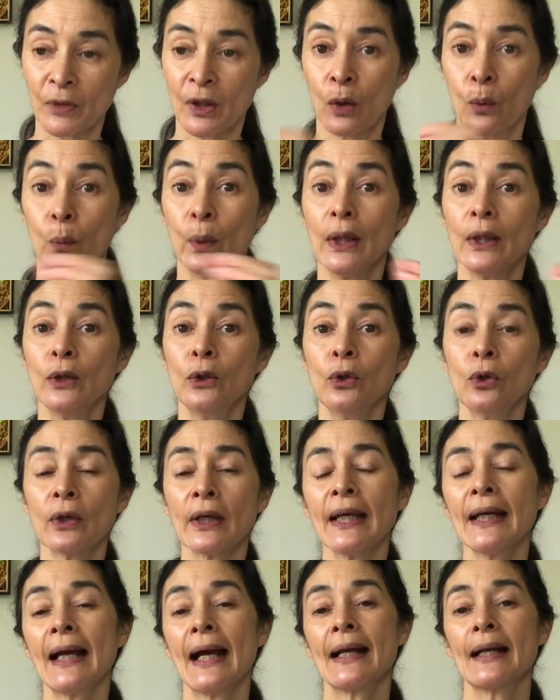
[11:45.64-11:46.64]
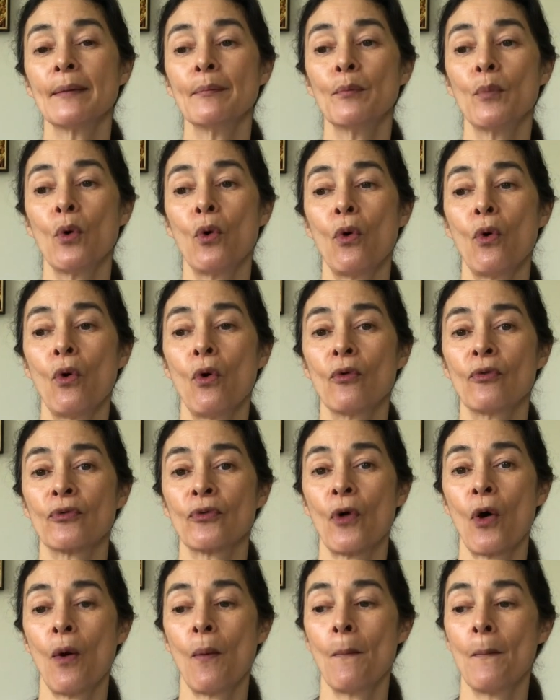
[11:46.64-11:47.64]
We're looking at it more
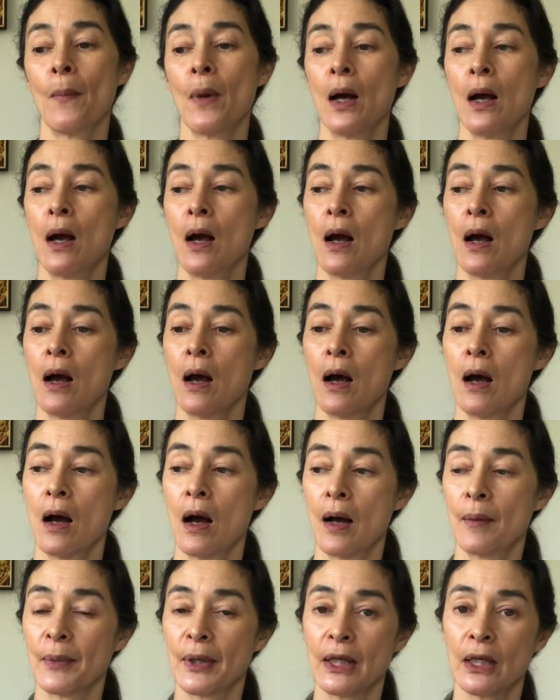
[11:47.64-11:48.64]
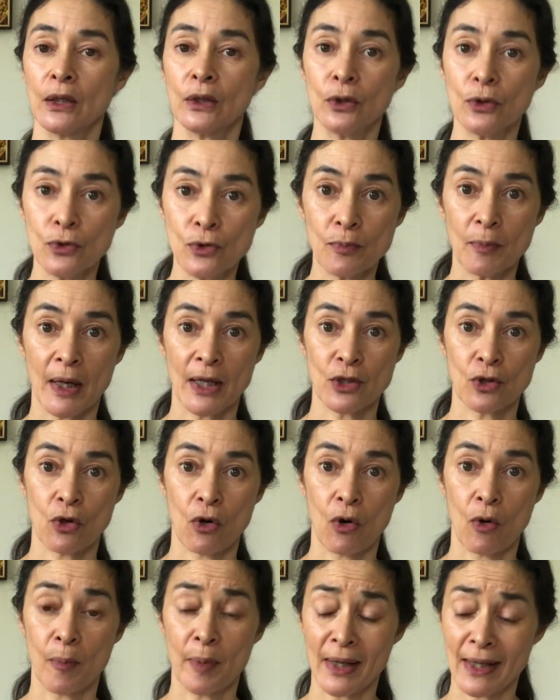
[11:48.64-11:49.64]
from, I'm going to lose my
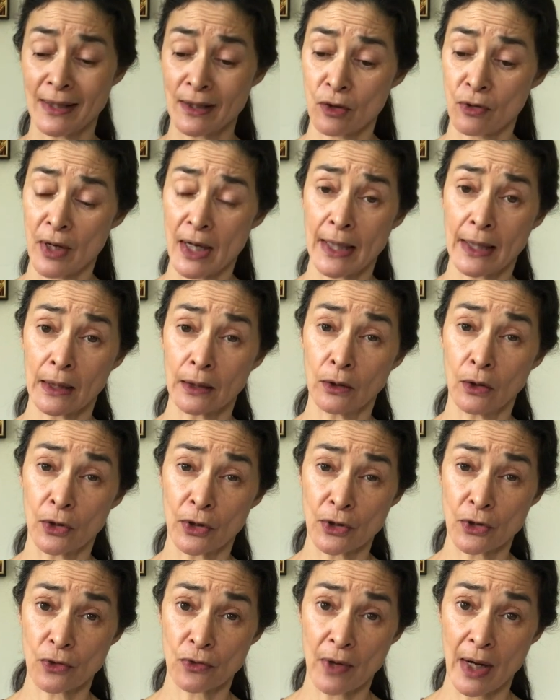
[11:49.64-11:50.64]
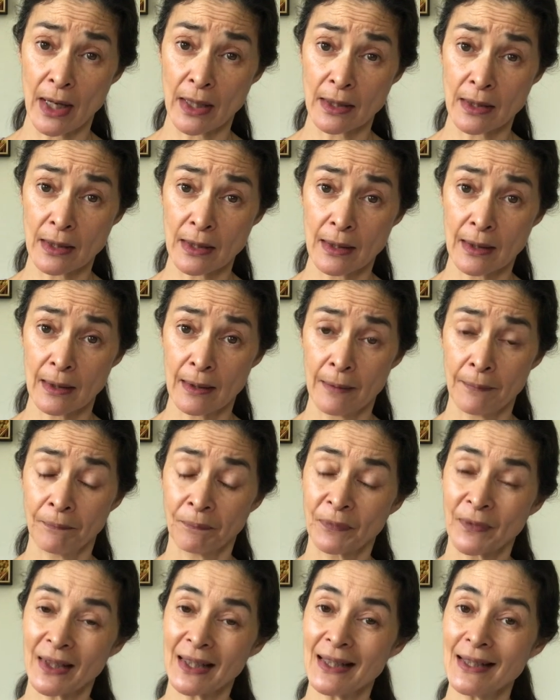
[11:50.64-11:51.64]
job is creating a lot of stress.
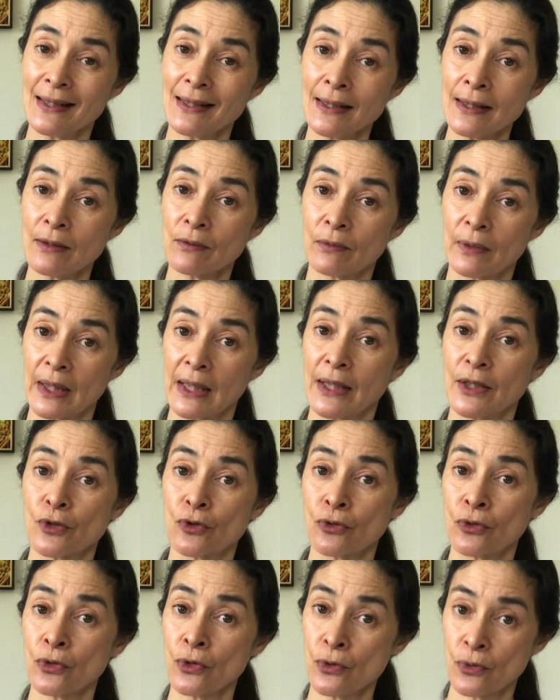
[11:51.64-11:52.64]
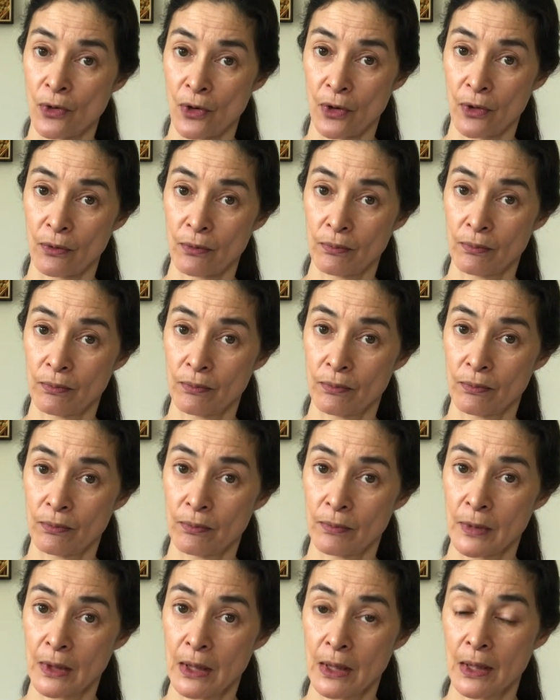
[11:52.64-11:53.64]
Is it really true though?
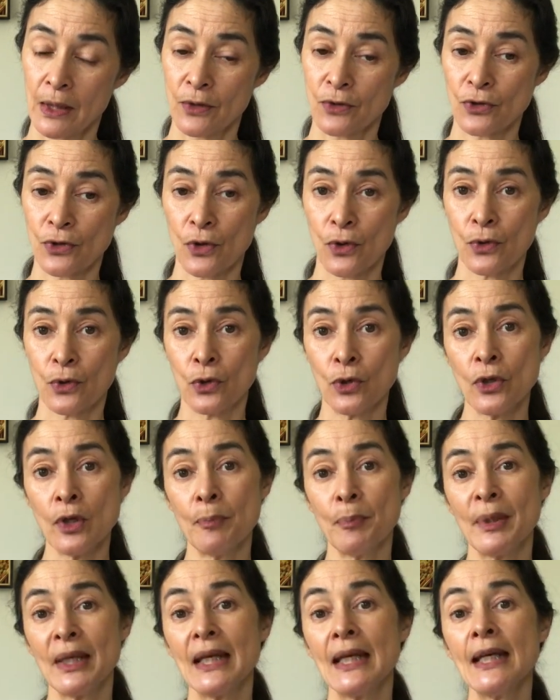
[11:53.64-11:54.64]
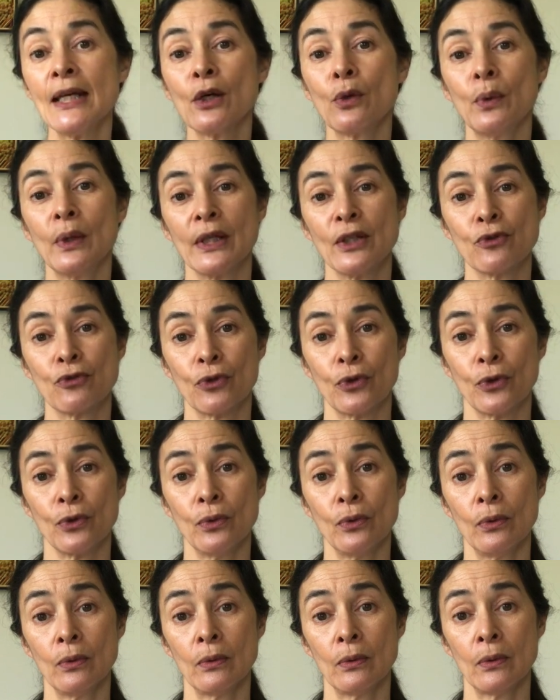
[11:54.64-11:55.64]
So could it be equally true
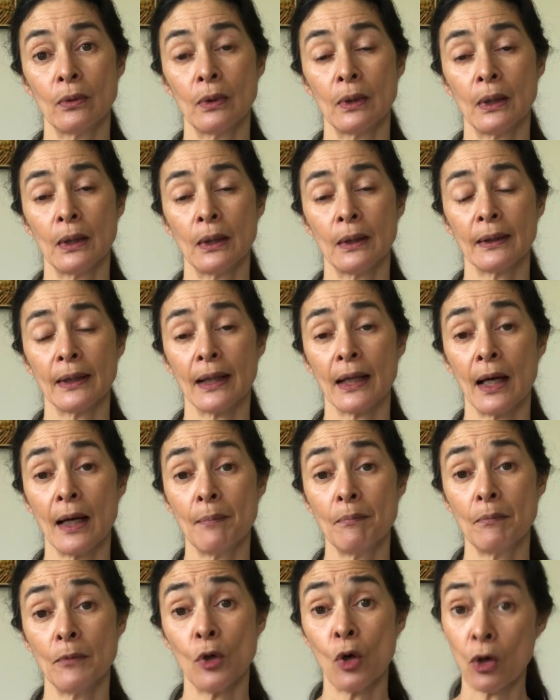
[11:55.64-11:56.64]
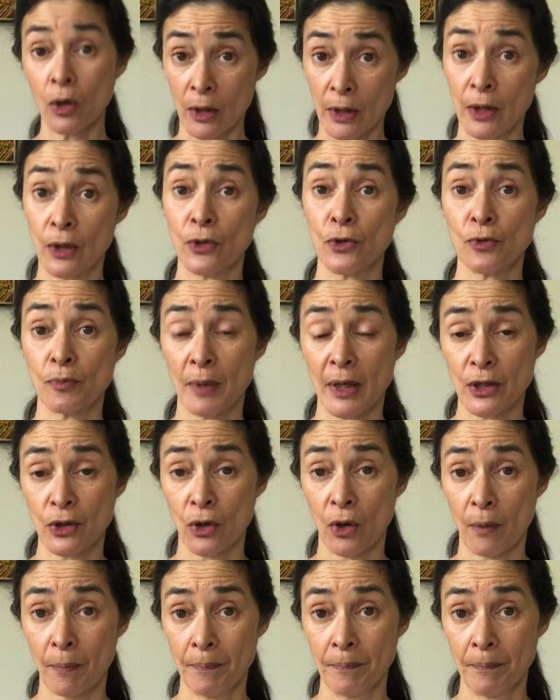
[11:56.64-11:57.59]
that I'm not going to lose my job?